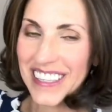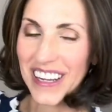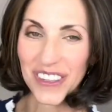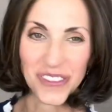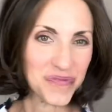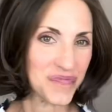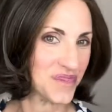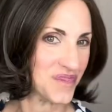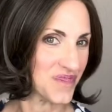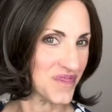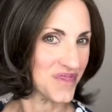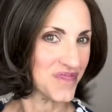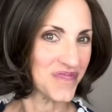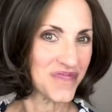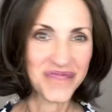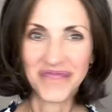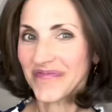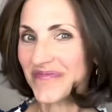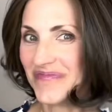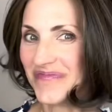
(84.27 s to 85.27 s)
So,
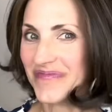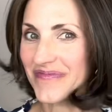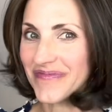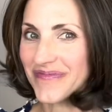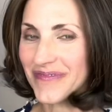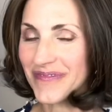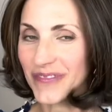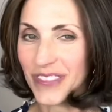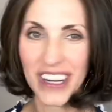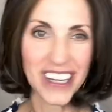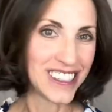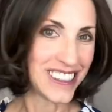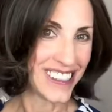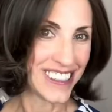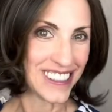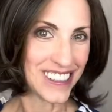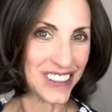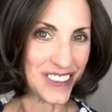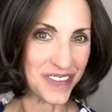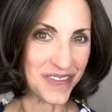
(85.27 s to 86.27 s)

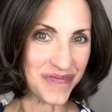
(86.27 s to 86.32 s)
front.